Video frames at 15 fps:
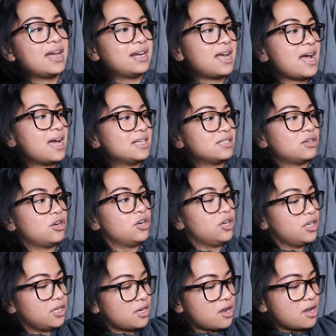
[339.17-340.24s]
It has a
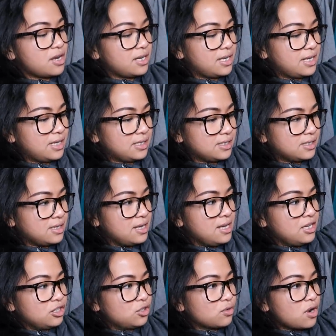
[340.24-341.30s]
hood on it,
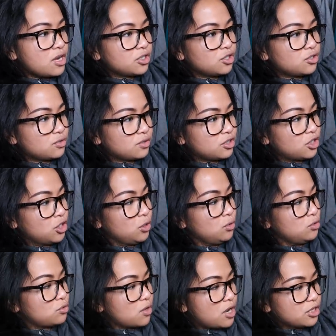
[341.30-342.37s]
two
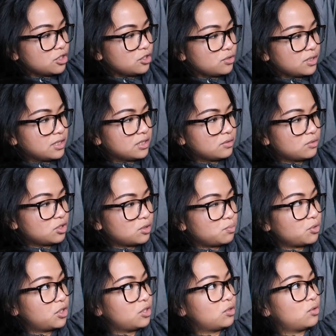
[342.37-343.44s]
drawstrings, which is
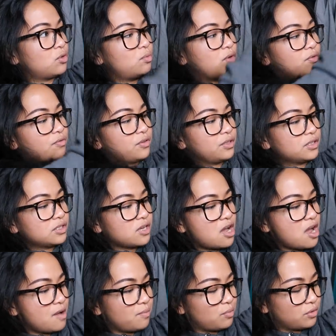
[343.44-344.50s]
pretty cool. One for the
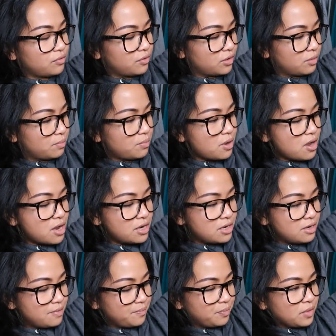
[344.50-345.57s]
top, one for the
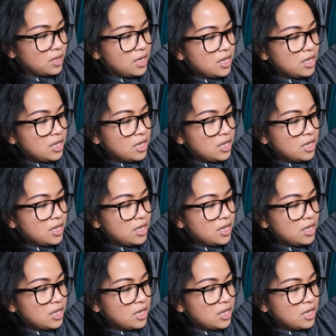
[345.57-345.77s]
bottom.